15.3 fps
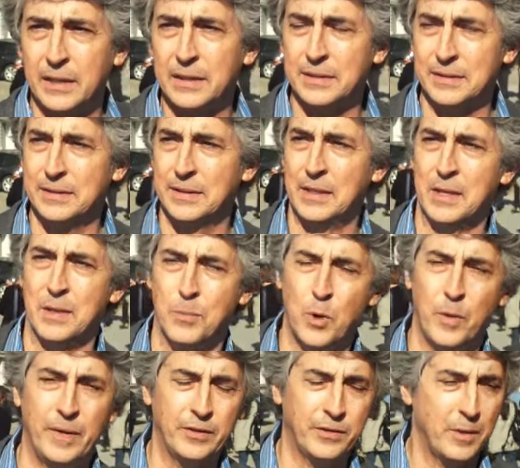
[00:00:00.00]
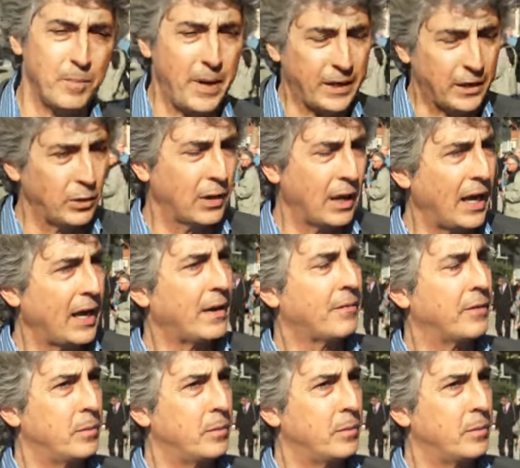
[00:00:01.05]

Uh, movies that make you laugh,